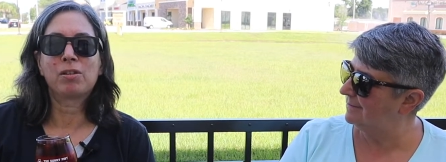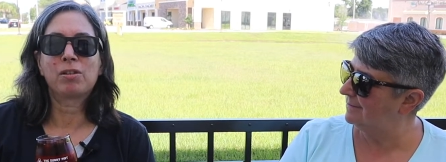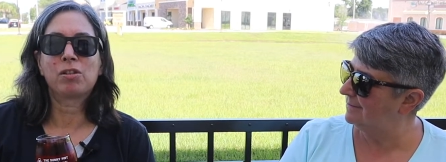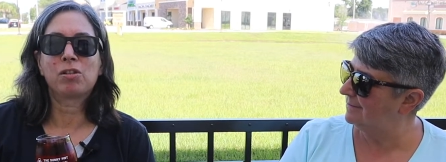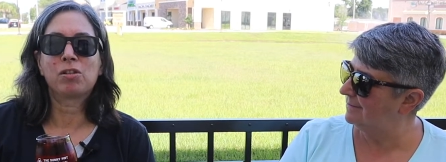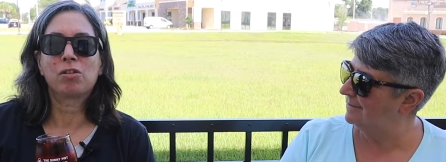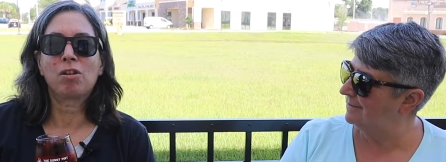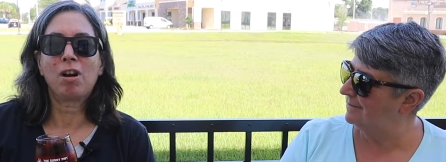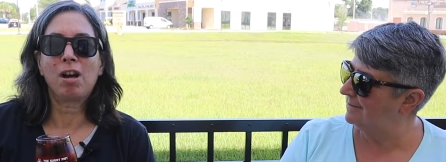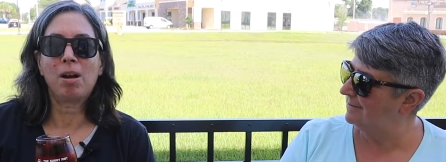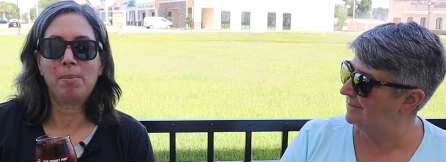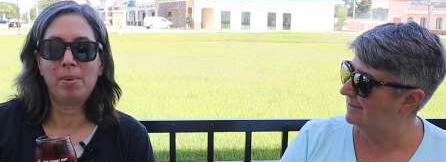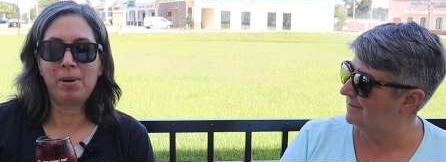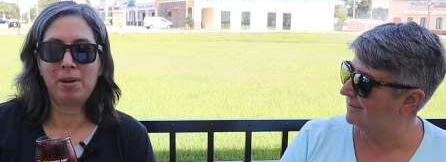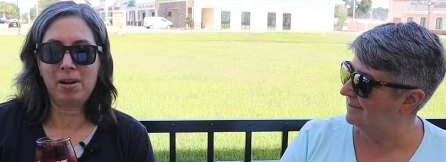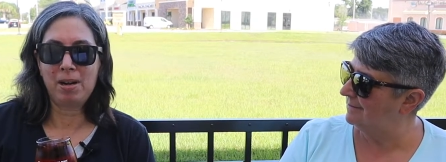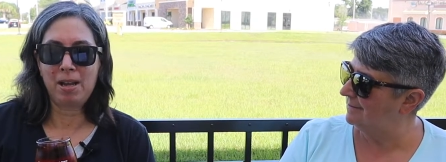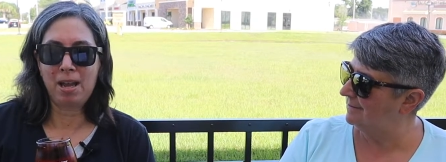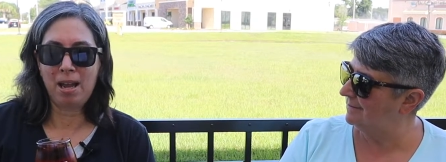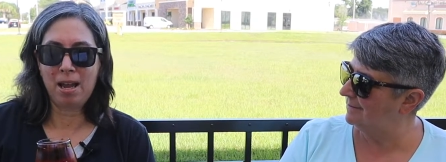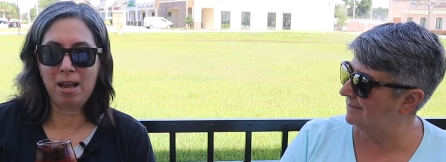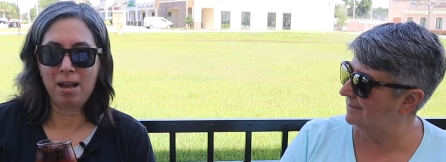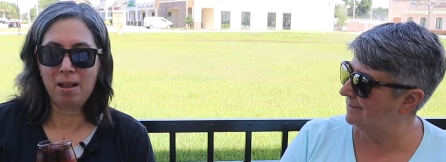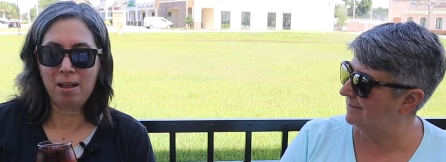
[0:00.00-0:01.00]

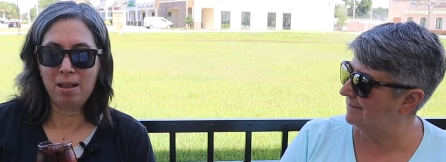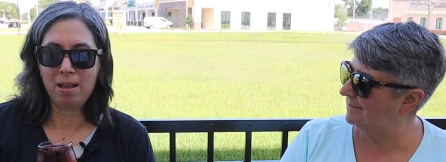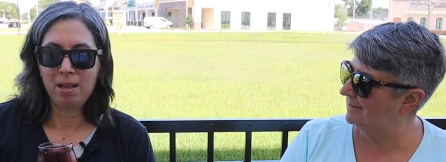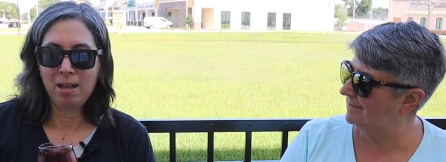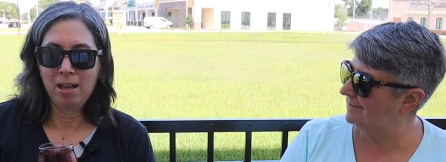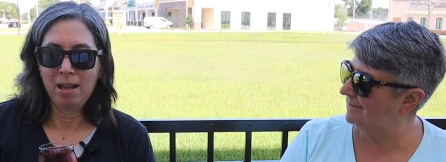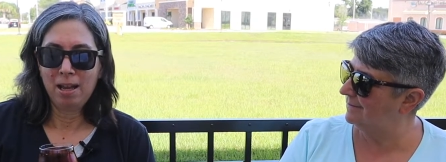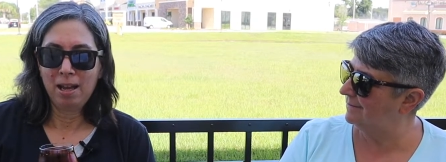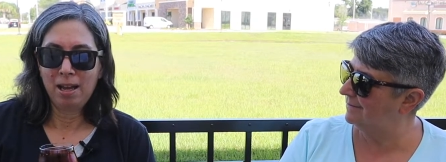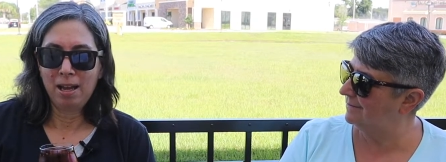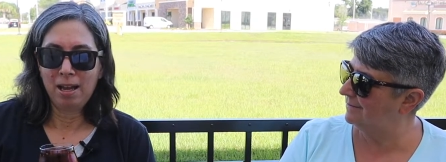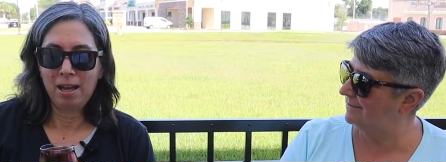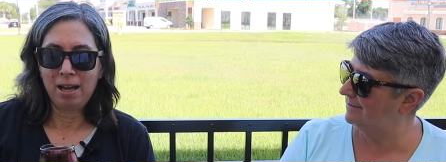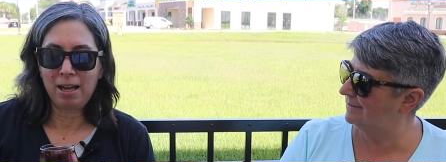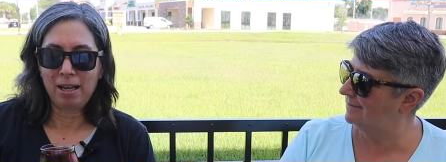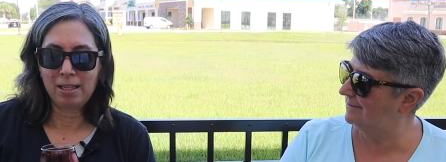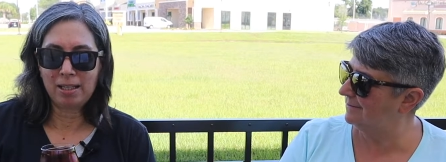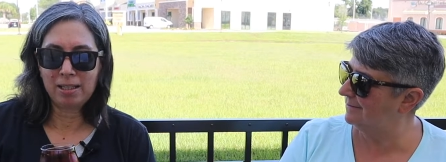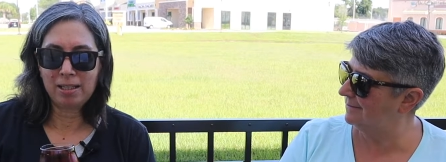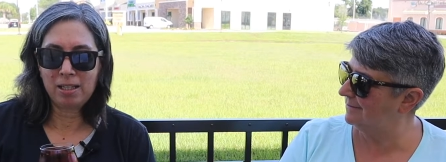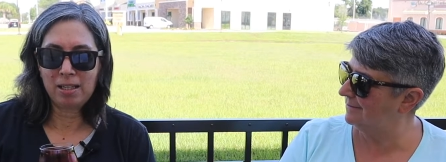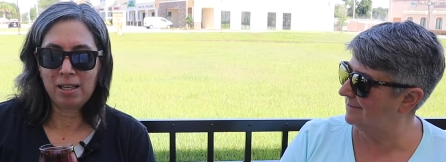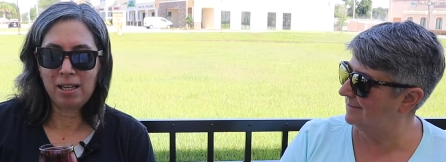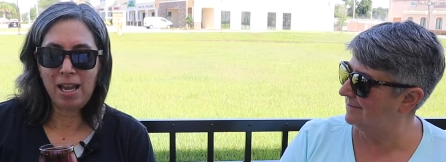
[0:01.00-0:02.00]
Speaker 1: Strawberry Ale.
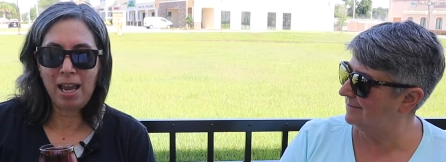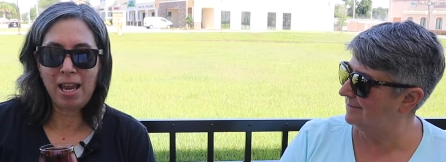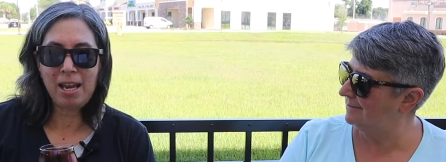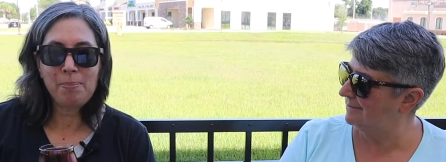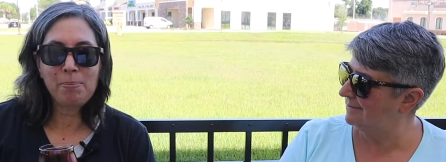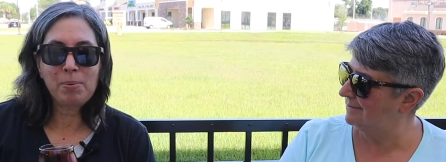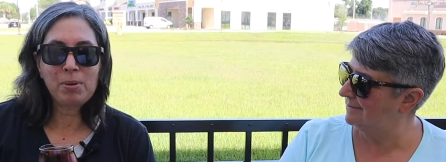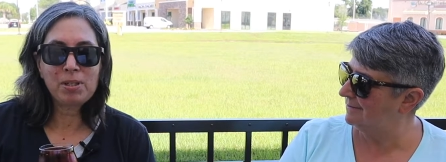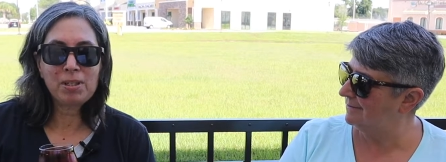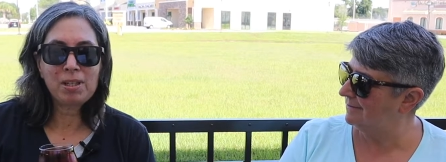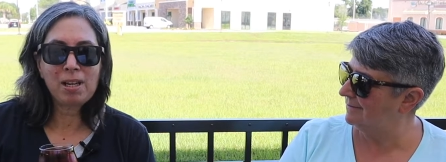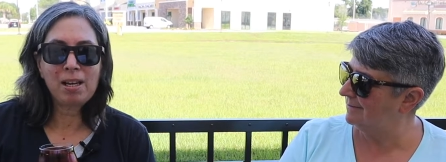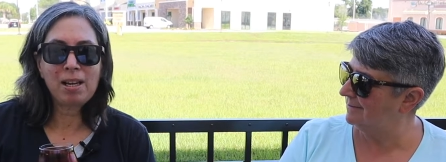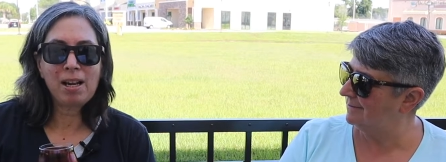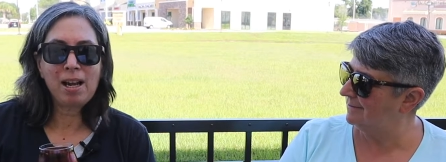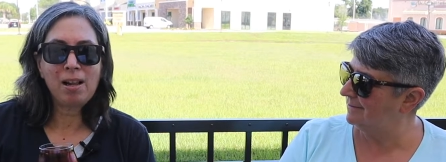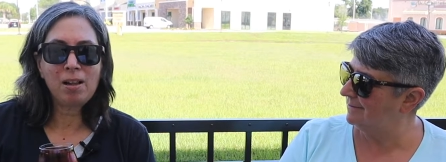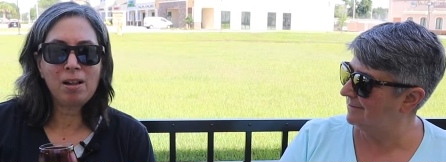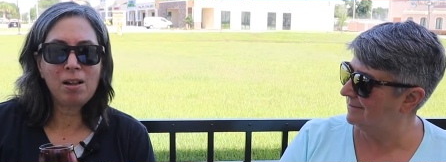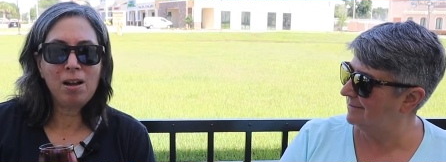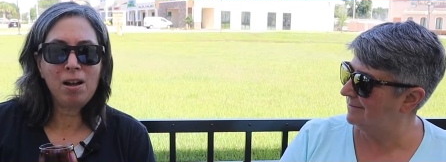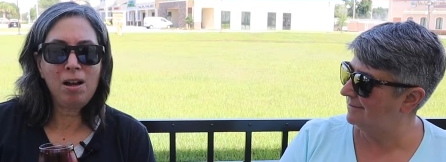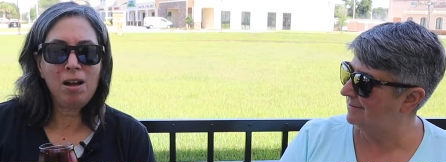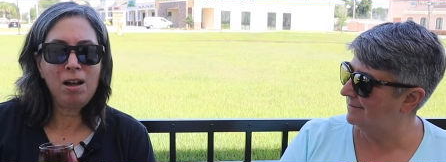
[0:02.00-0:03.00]
Uh, it's 8%
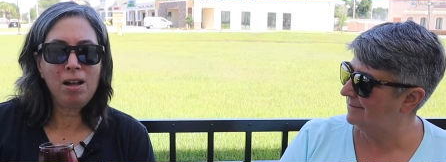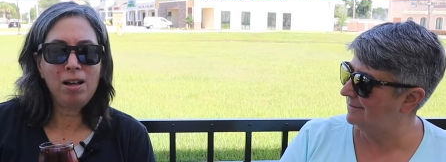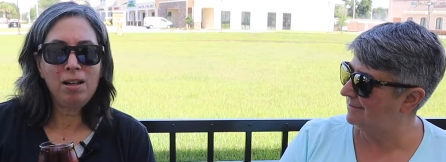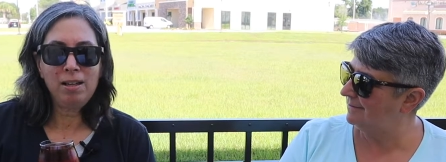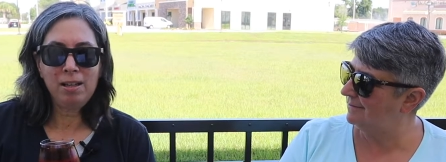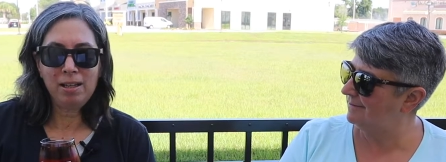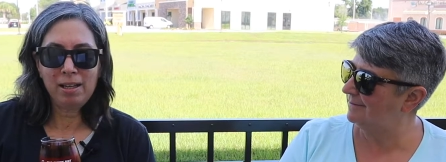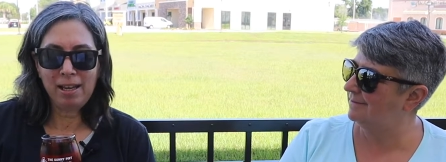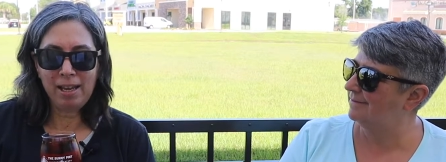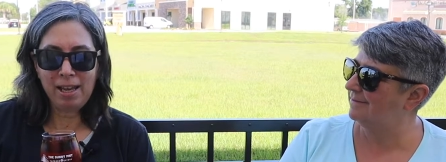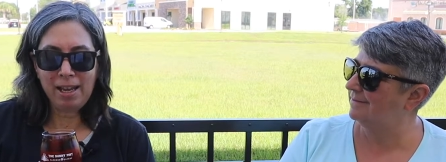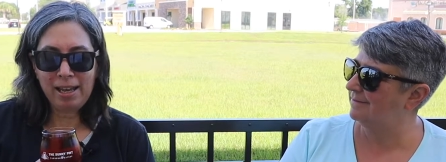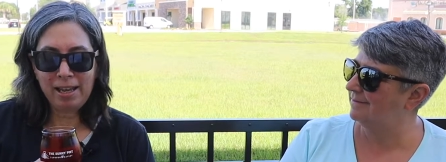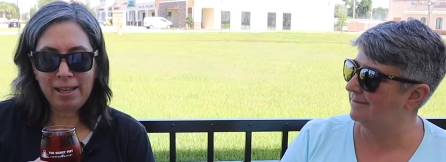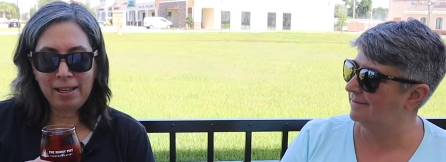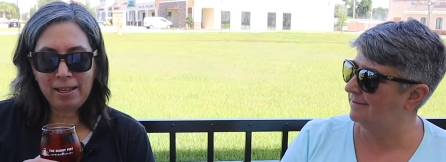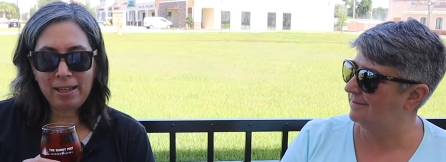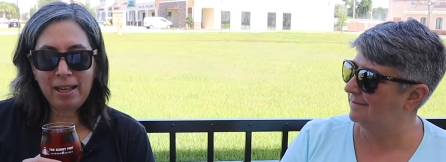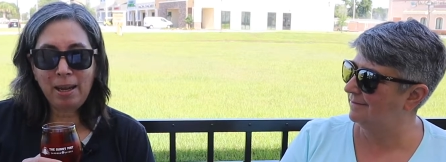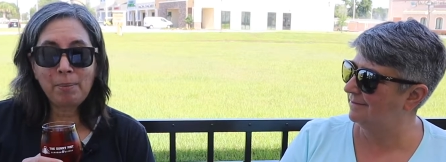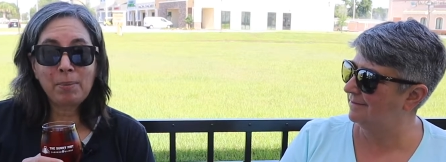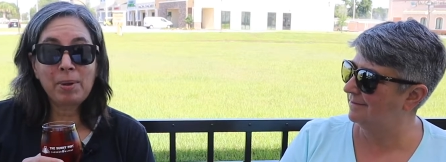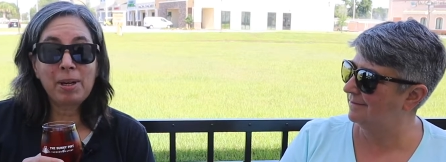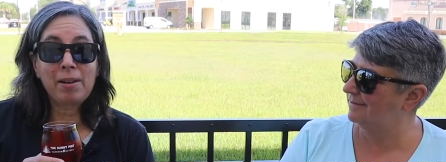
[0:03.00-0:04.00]
alcohol, and
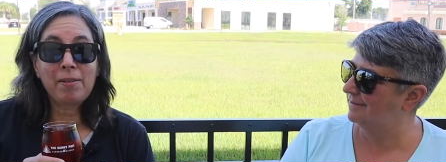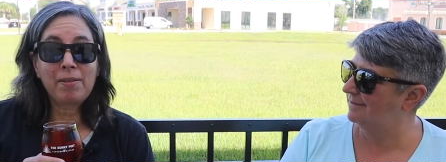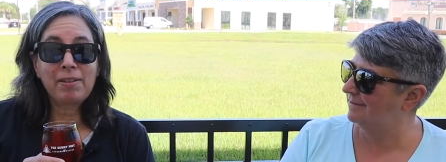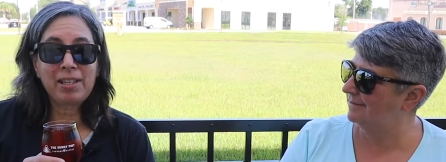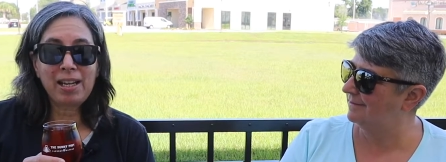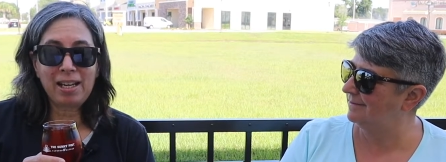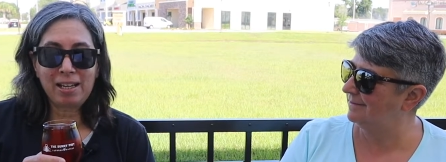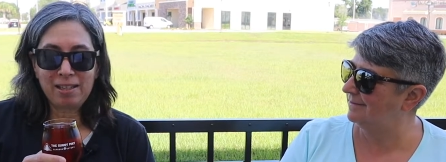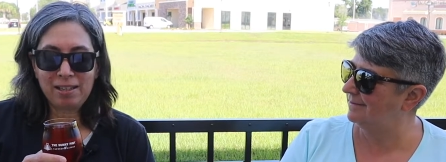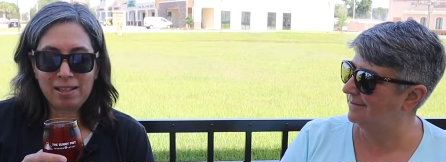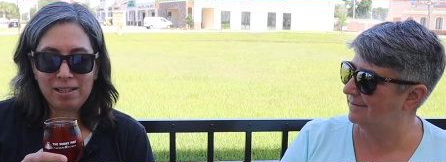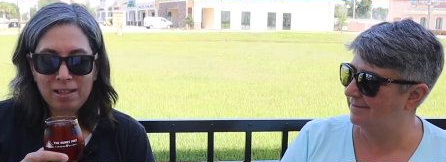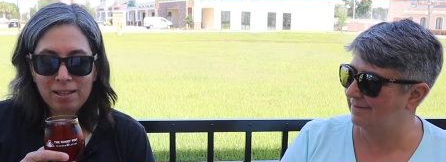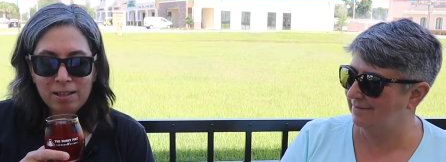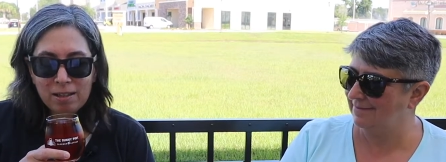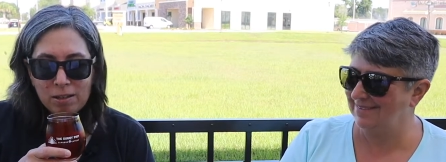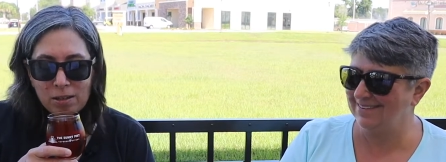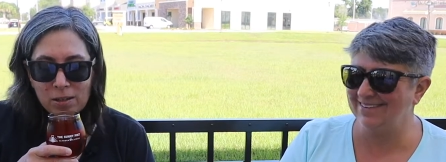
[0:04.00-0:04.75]
I'm going to have a taste.